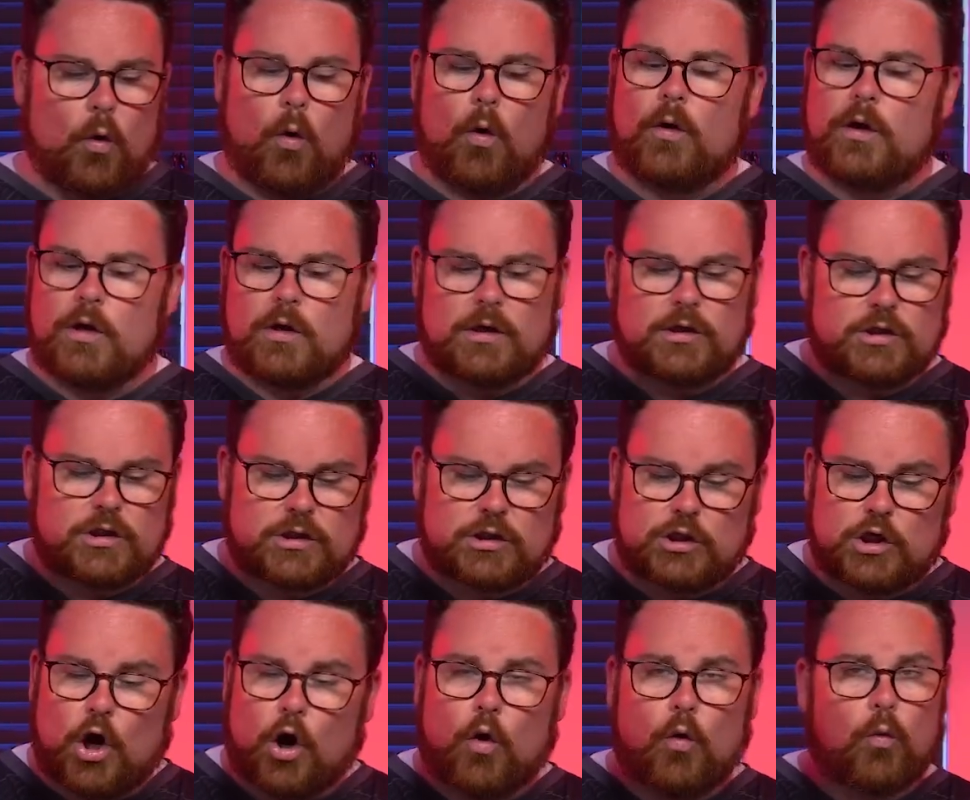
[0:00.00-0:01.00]
Or you can
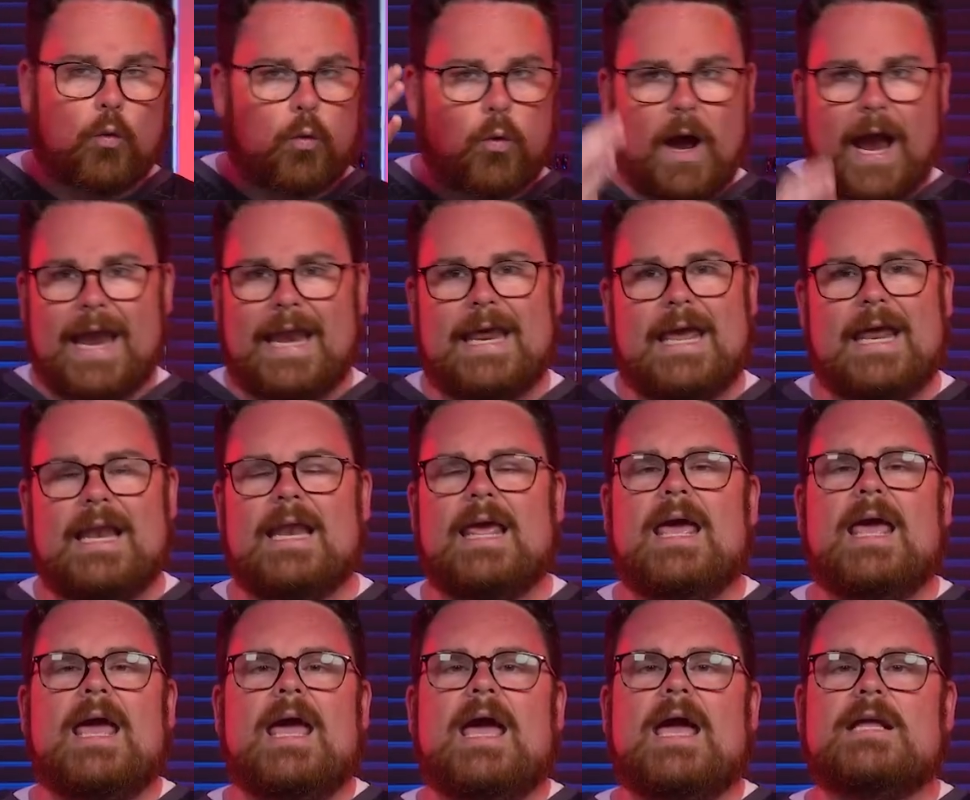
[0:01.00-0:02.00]
just go right in
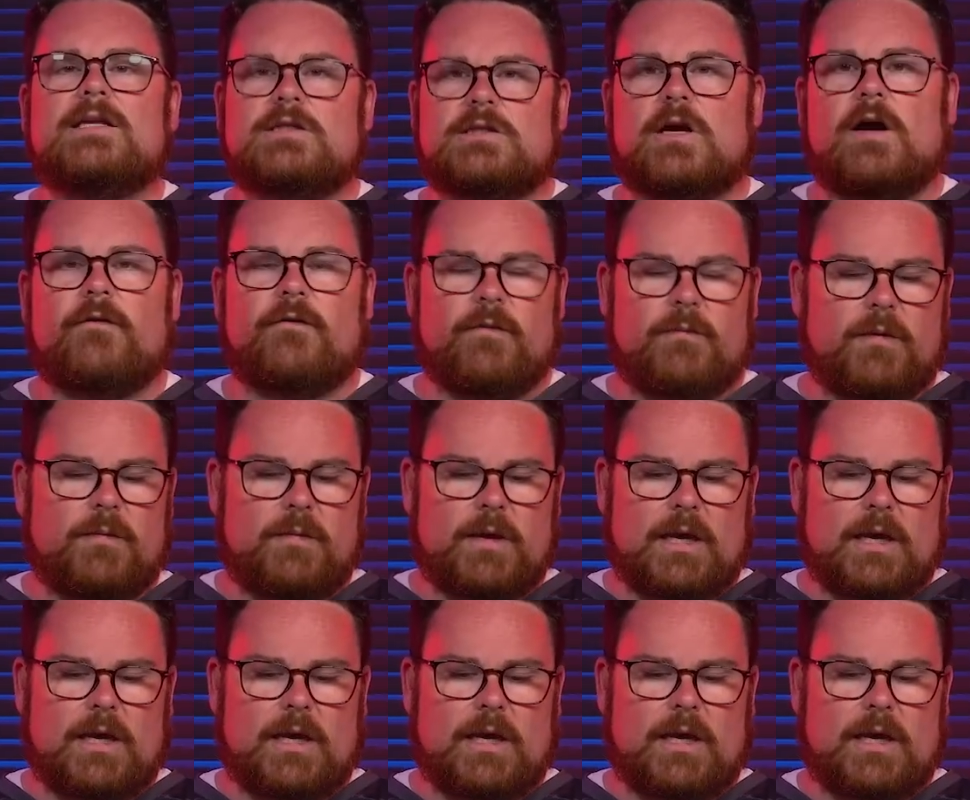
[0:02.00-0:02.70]
and start from the